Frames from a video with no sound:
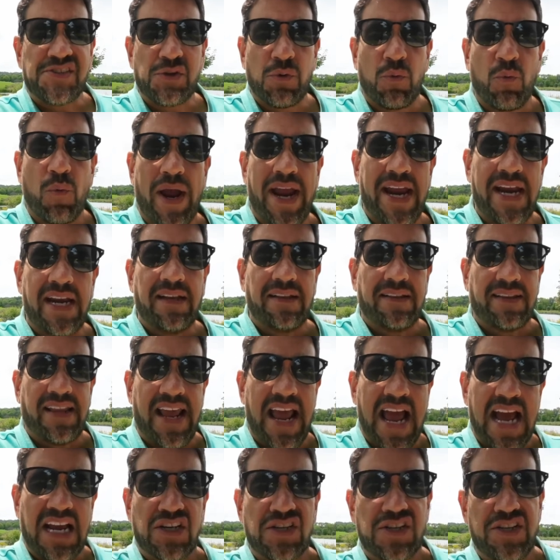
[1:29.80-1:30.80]
the weight, the
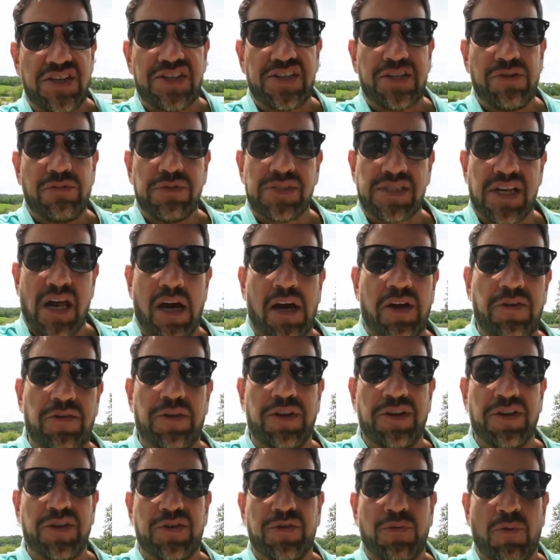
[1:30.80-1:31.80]
Action 2 is
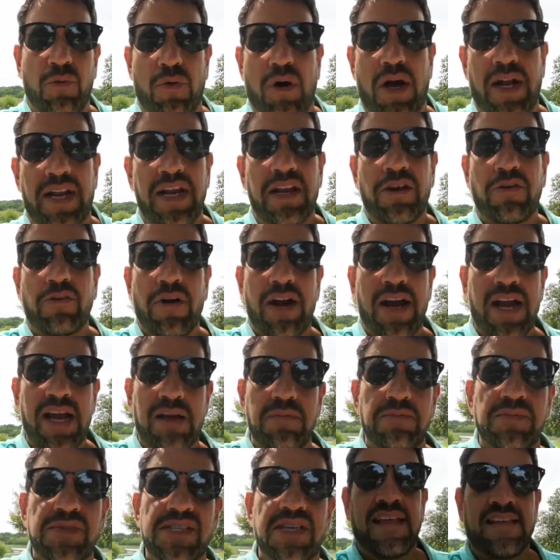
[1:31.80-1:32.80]
120
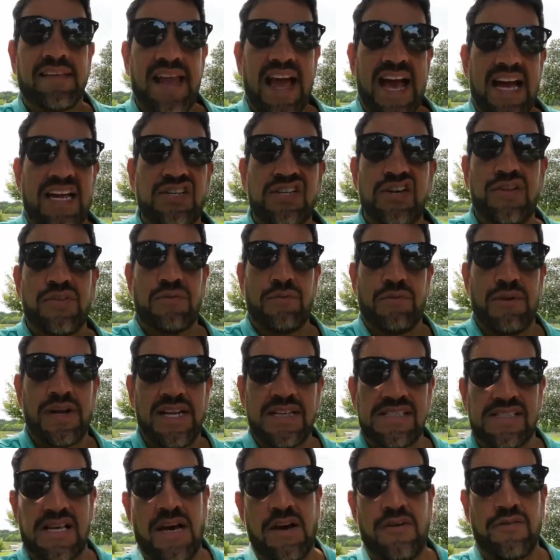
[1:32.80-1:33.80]
grams, the Action 3
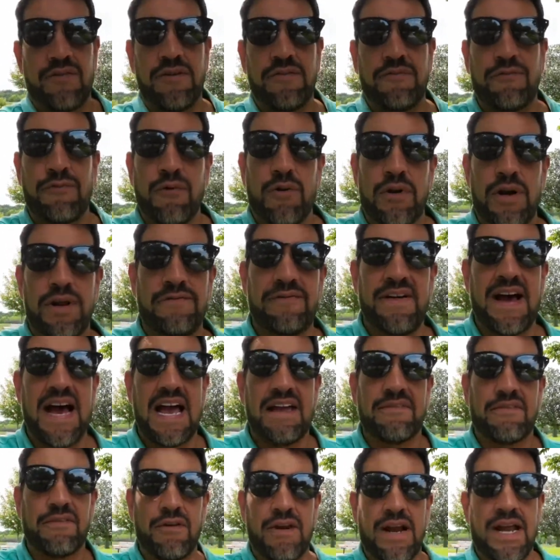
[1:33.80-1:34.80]
is
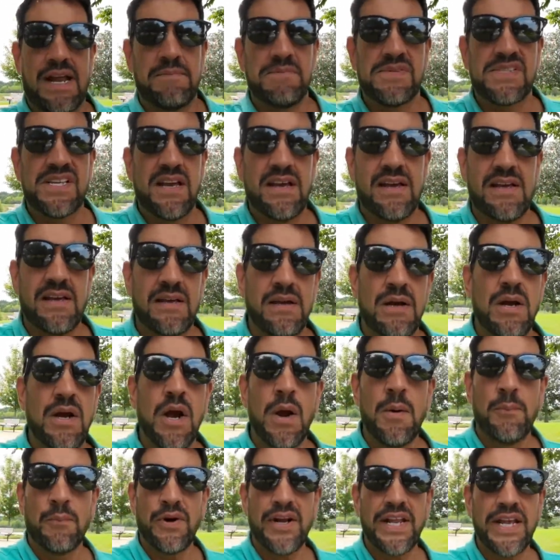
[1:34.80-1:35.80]
145 grams.
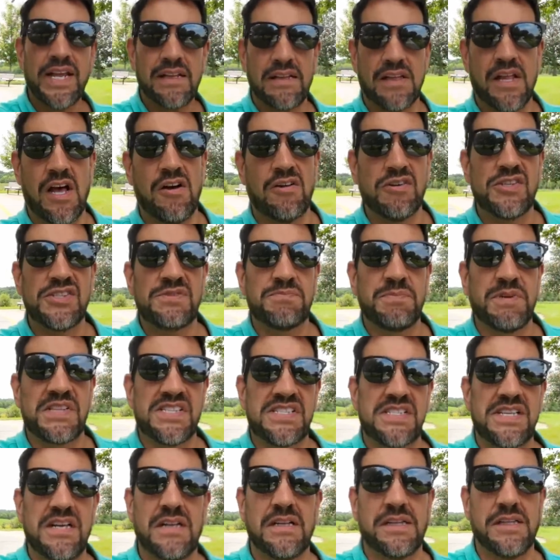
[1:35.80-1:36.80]
Pretty close, but
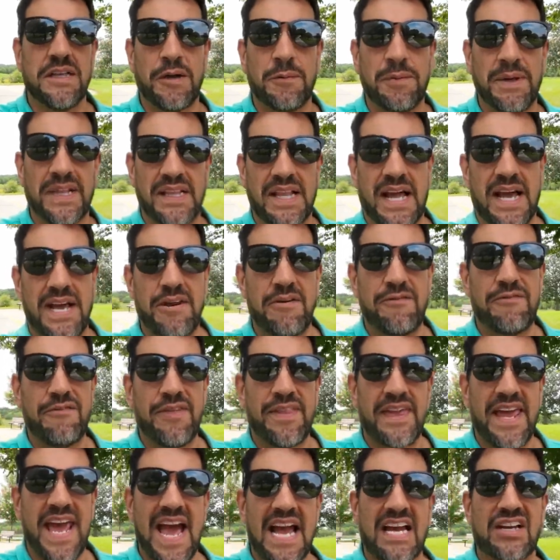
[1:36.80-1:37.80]
still a little bit lighter for
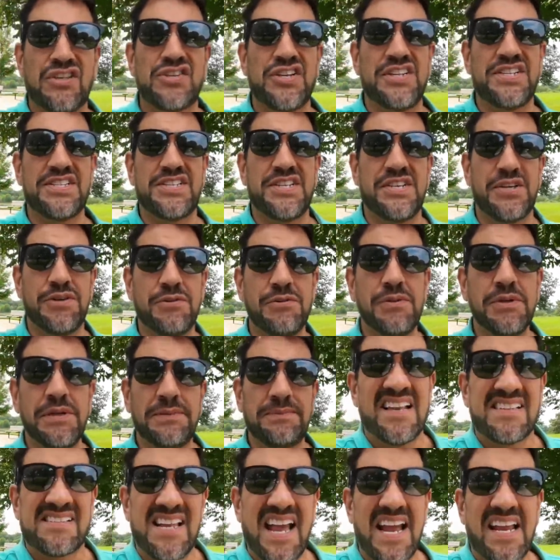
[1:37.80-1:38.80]
the Action 2.
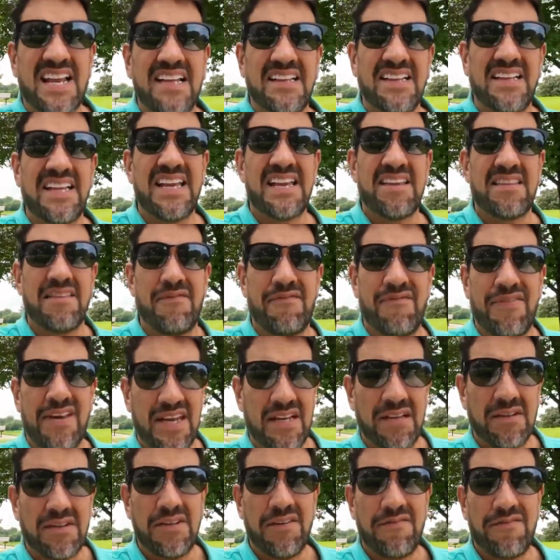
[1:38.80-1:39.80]
Secondly, the
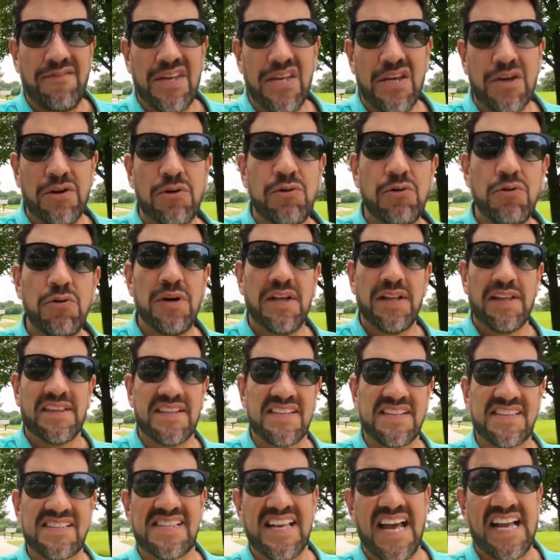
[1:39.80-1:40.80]
field of view, the
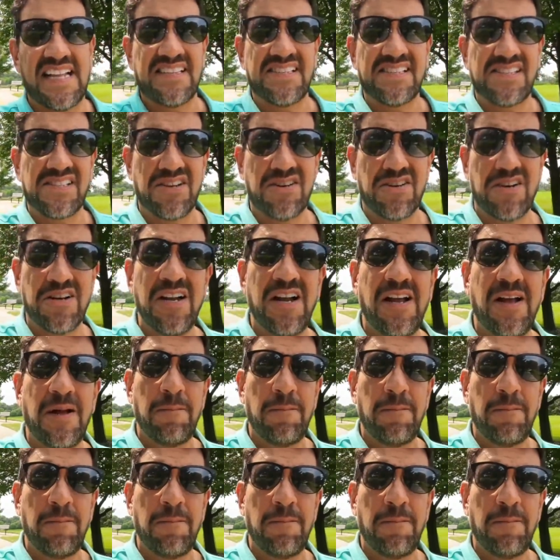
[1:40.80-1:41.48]
sensor,